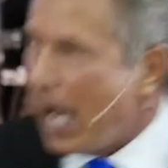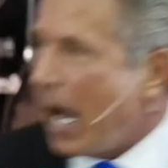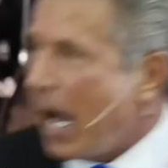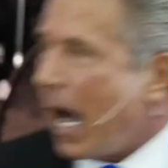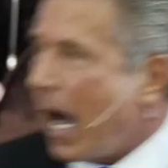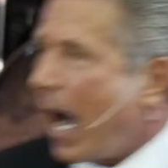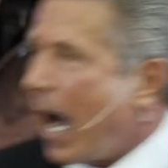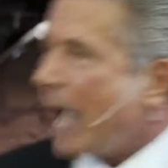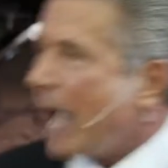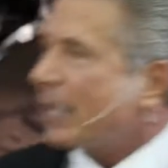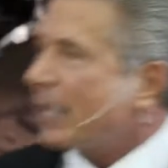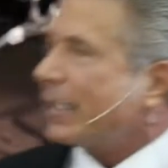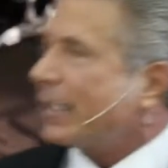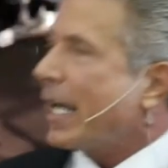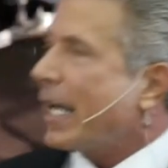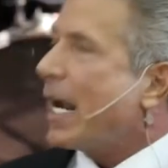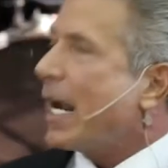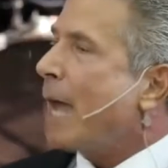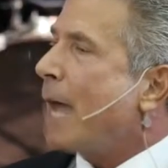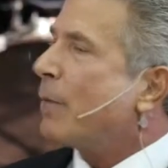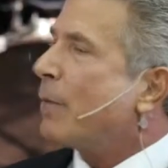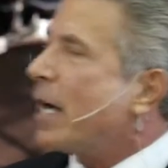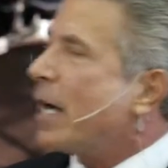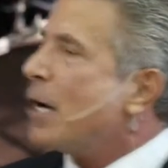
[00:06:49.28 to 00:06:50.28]
I said,
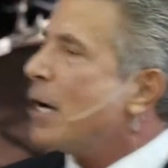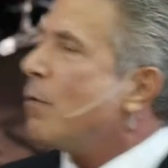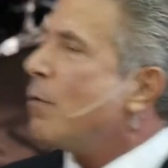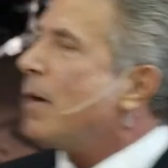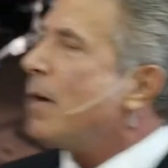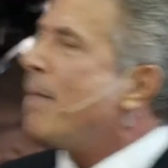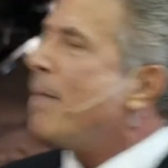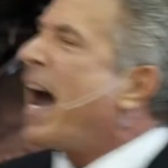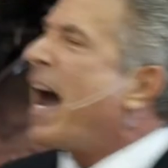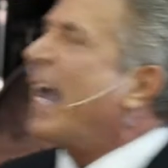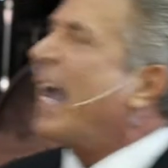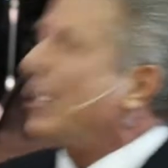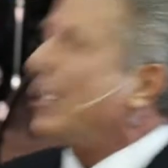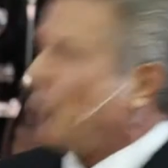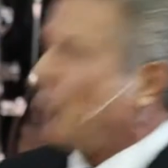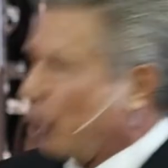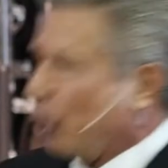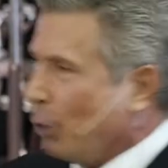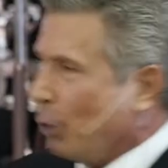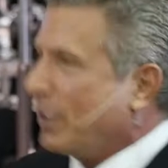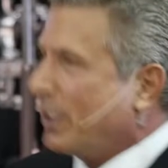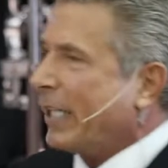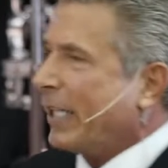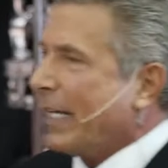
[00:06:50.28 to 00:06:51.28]
I'm going to remind
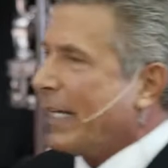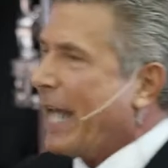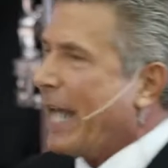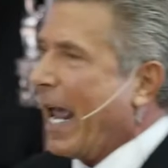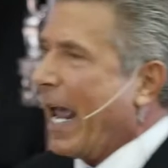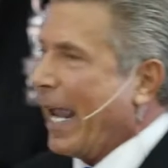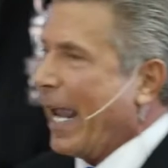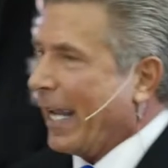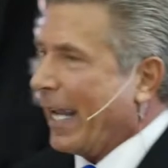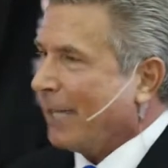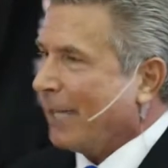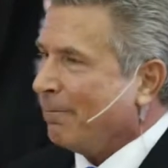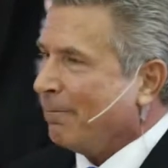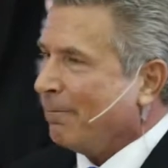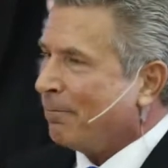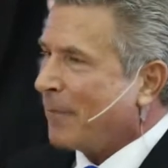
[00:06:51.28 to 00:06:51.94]
you today